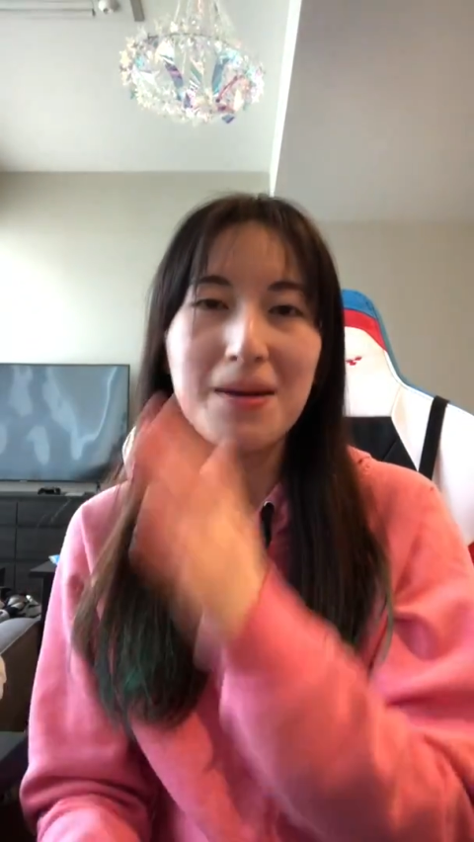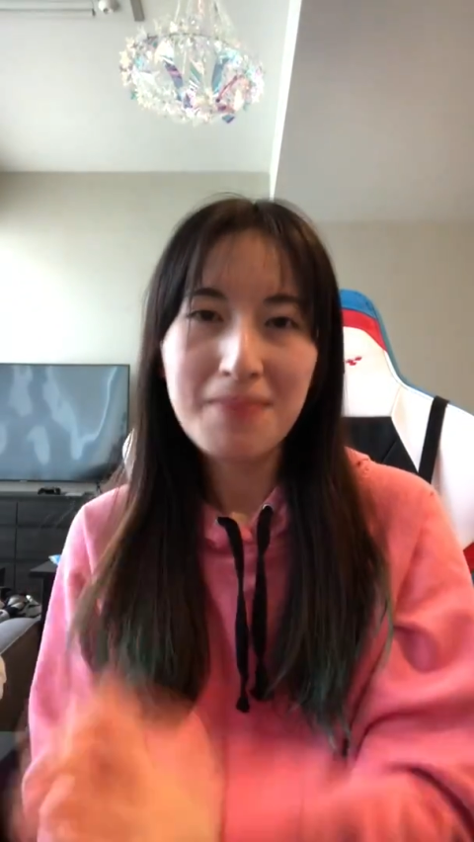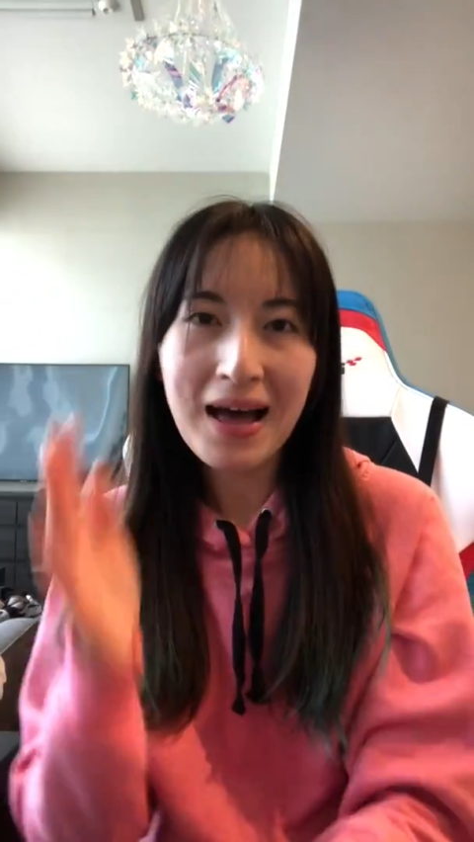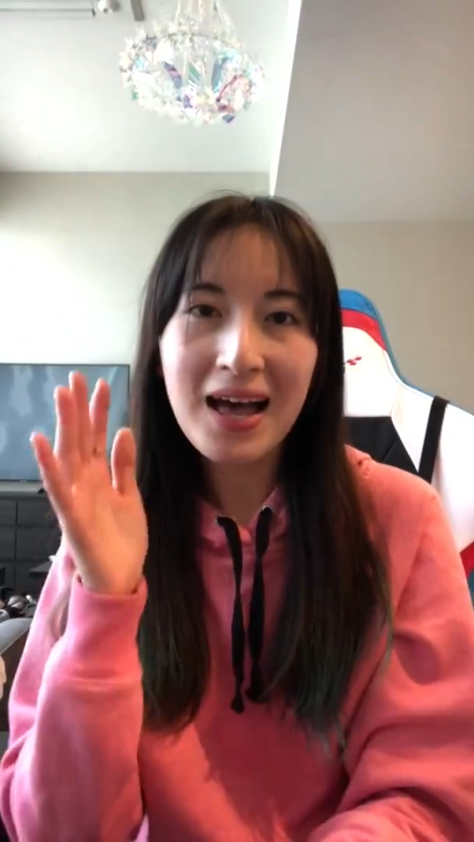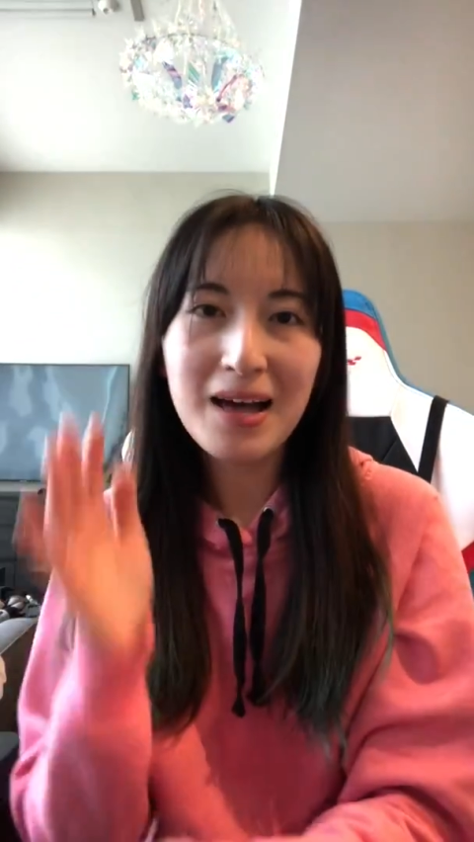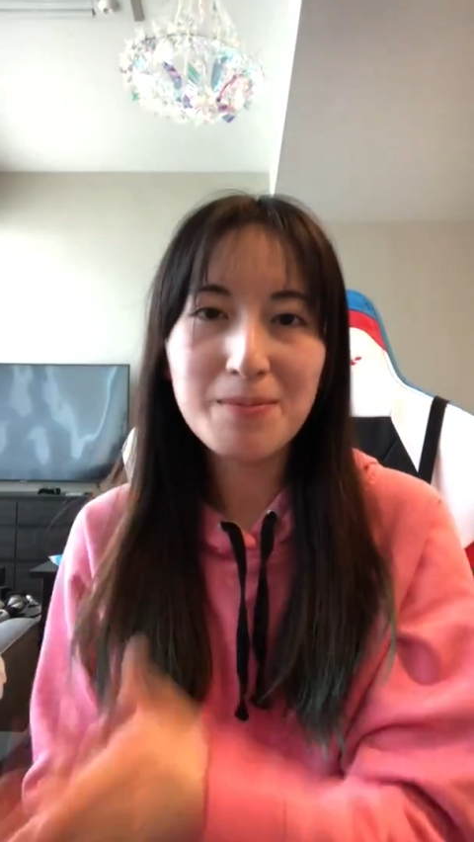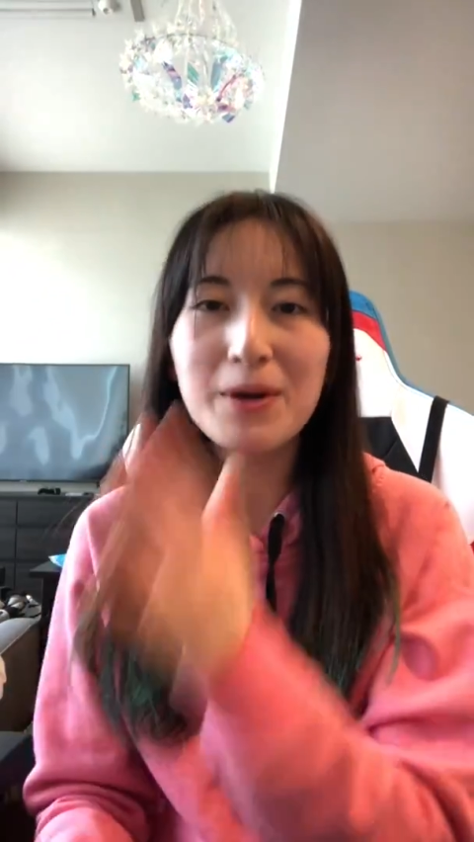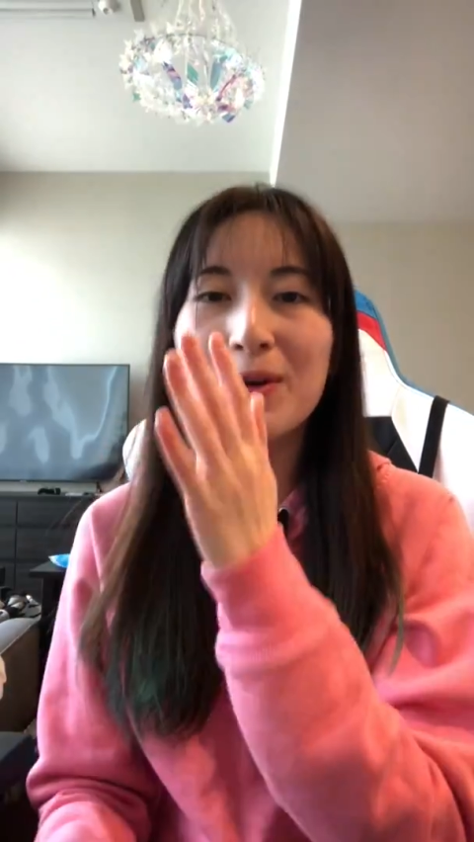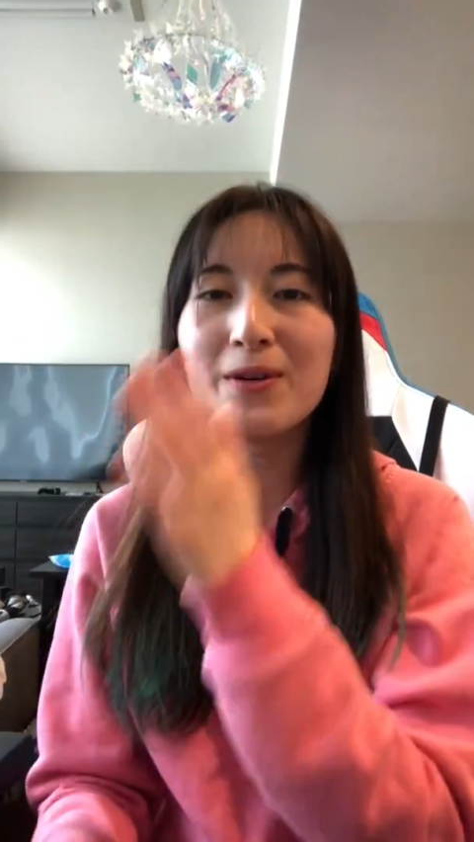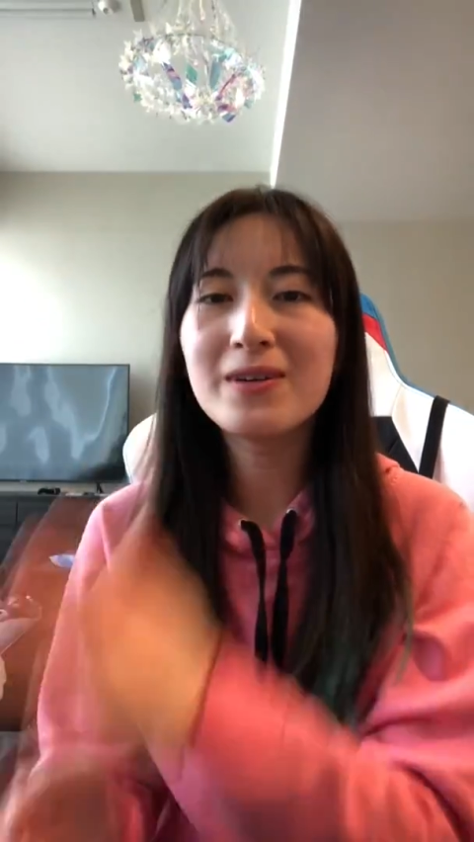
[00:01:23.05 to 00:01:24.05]

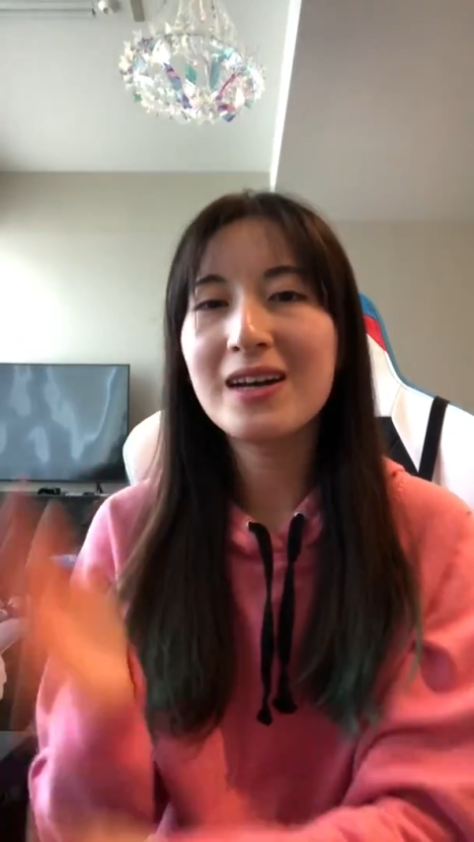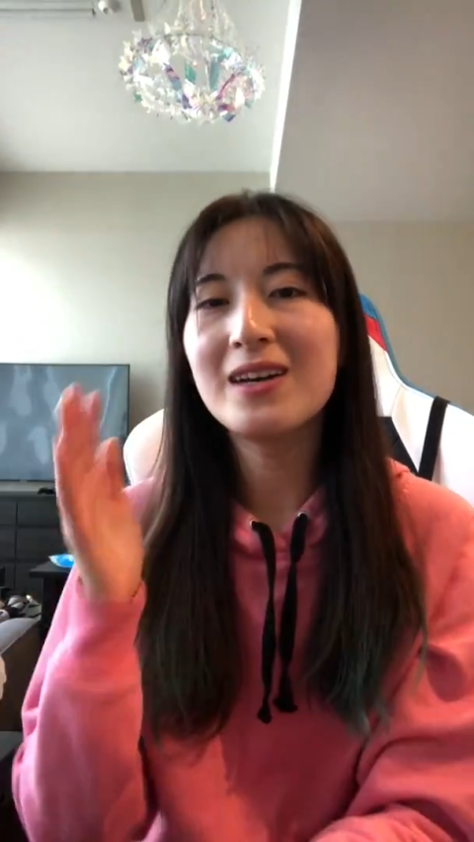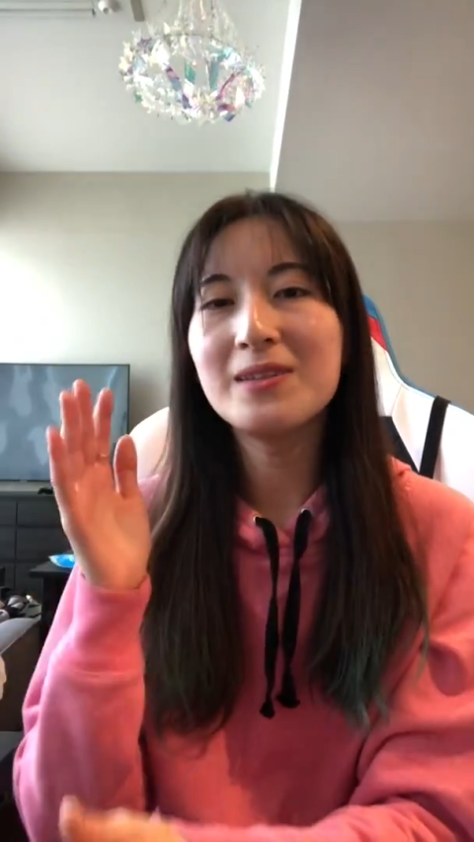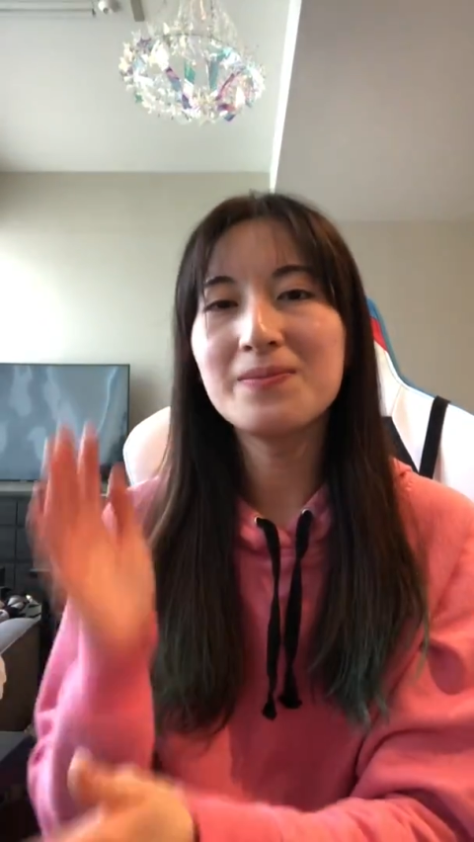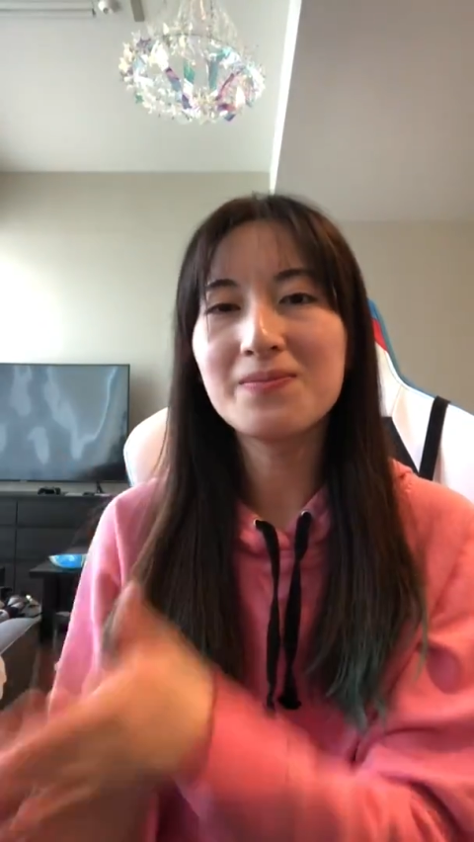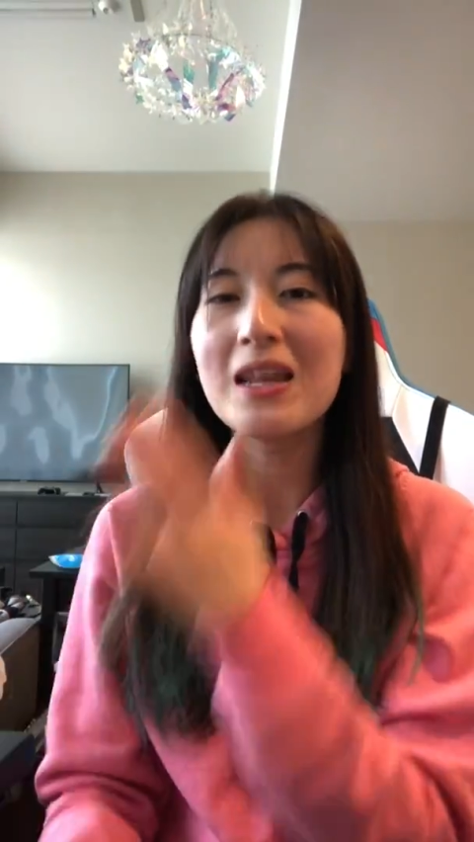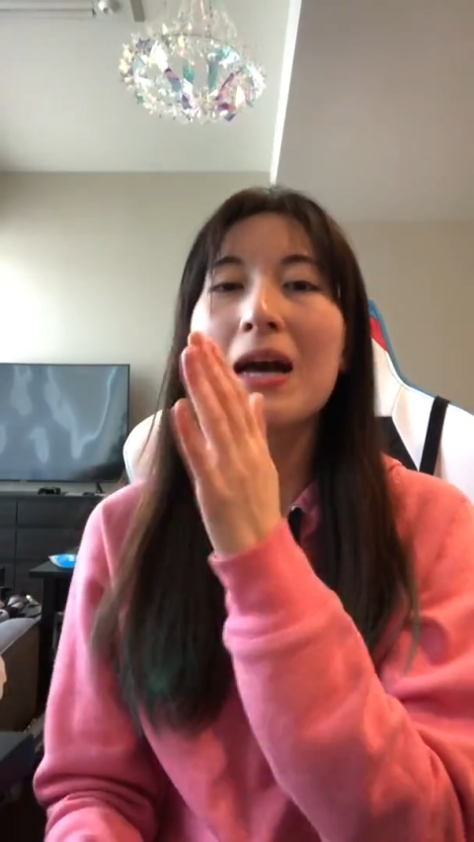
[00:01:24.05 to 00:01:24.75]
bubble gum,